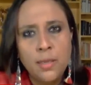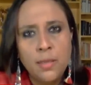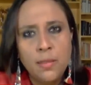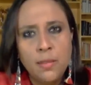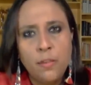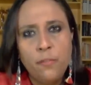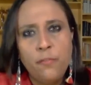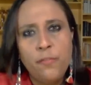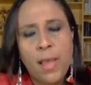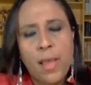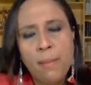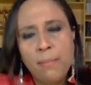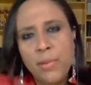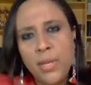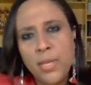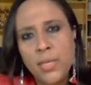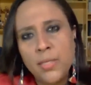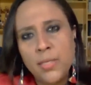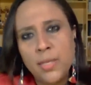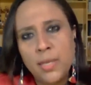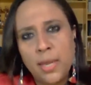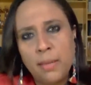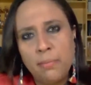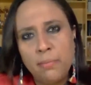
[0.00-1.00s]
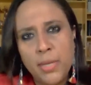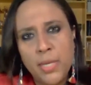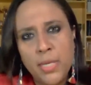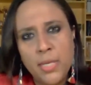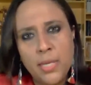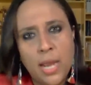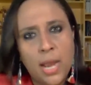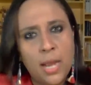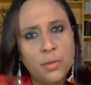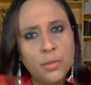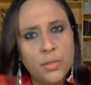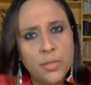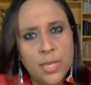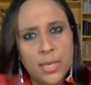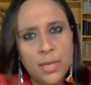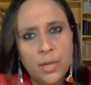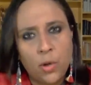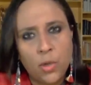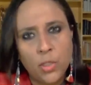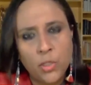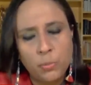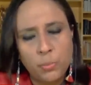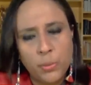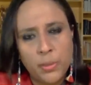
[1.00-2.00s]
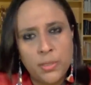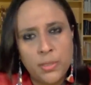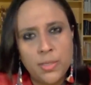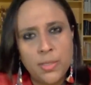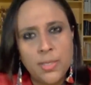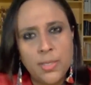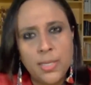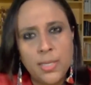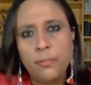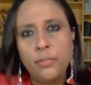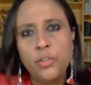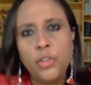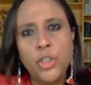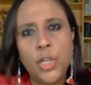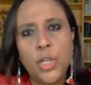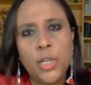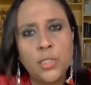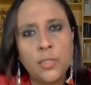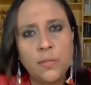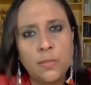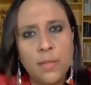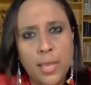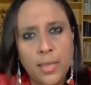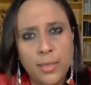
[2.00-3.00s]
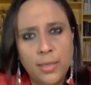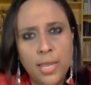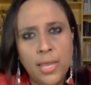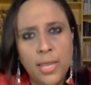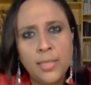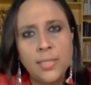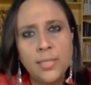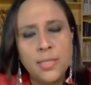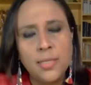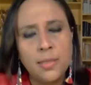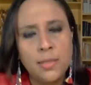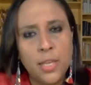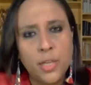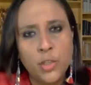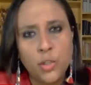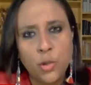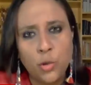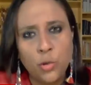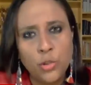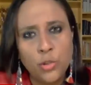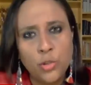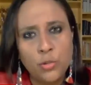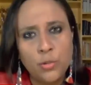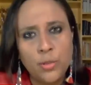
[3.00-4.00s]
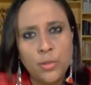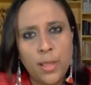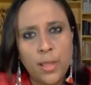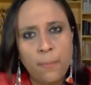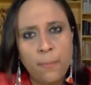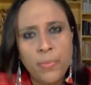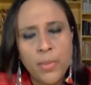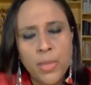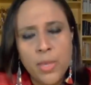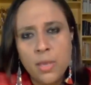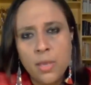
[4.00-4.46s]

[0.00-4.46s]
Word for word: The families that I meet outside hospitals that have shut their gates and their doors to them